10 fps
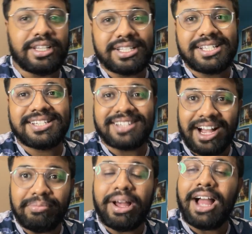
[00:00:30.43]
This is
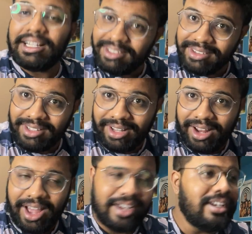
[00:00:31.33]
sung by Aditya
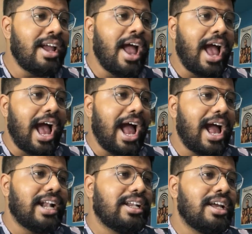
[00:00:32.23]
Narayan
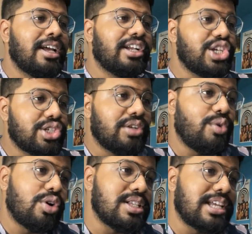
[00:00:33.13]
and additional
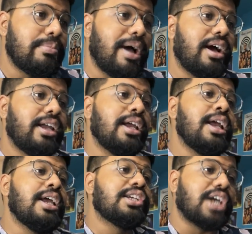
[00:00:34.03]
vocals are by
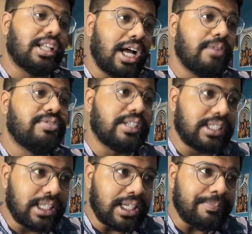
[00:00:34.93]
Shadab,
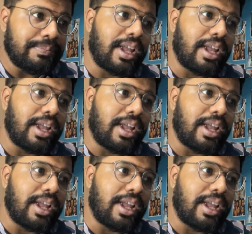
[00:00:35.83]
Faridi,